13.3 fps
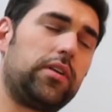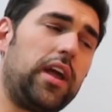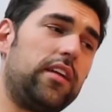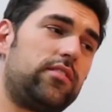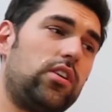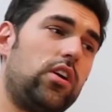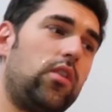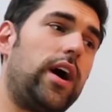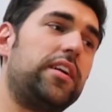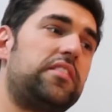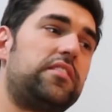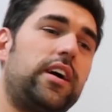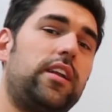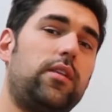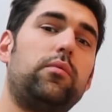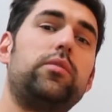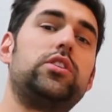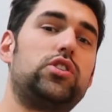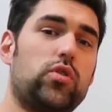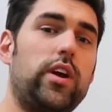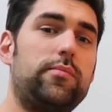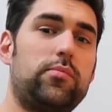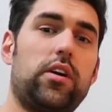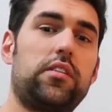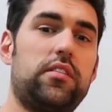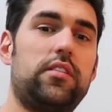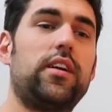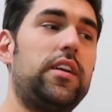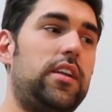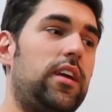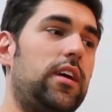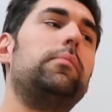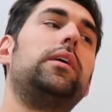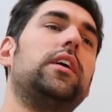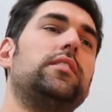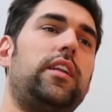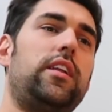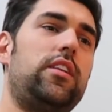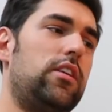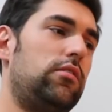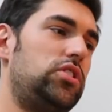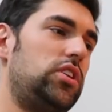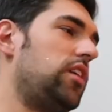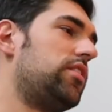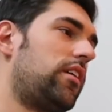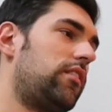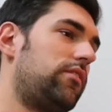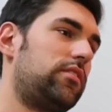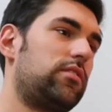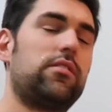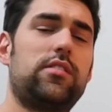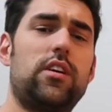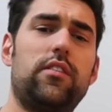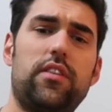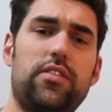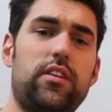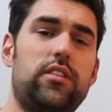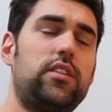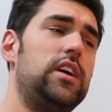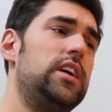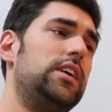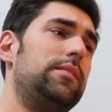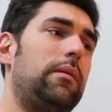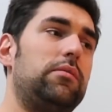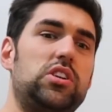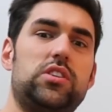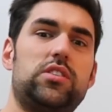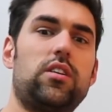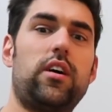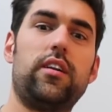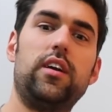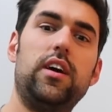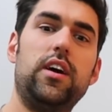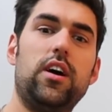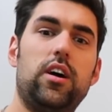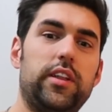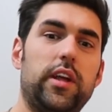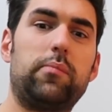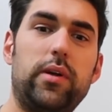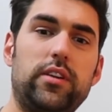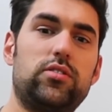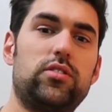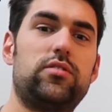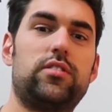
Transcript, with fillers: Okay, so I decided that we should trademark this idea because I didn't know Shea thought of this herself. I thought maybe she saw it on like Pinterest or